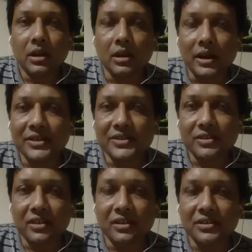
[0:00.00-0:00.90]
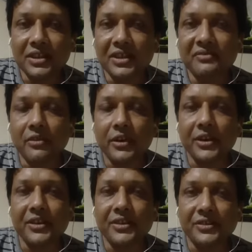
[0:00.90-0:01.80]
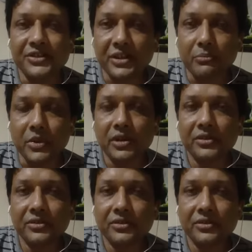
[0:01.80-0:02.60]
Let's think for a chamber.